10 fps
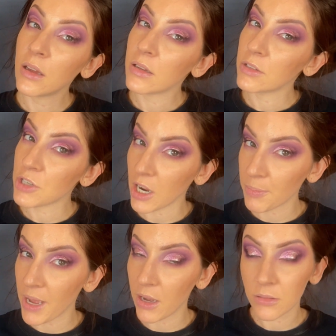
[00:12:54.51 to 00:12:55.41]
to talk
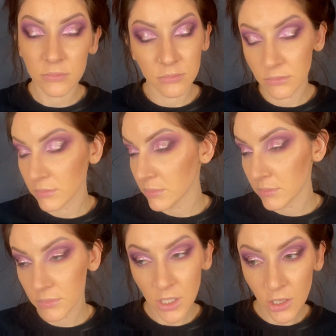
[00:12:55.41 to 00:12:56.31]
about
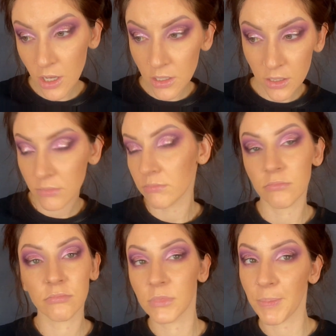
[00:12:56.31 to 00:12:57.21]
the look,
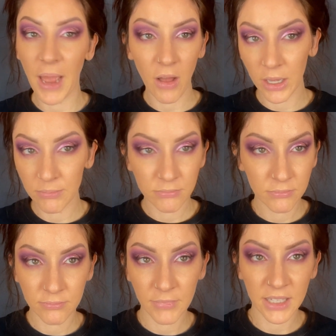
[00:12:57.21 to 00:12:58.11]
the palette,
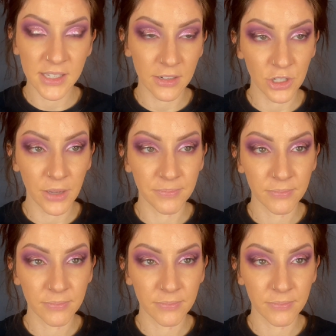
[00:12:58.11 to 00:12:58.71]
etc.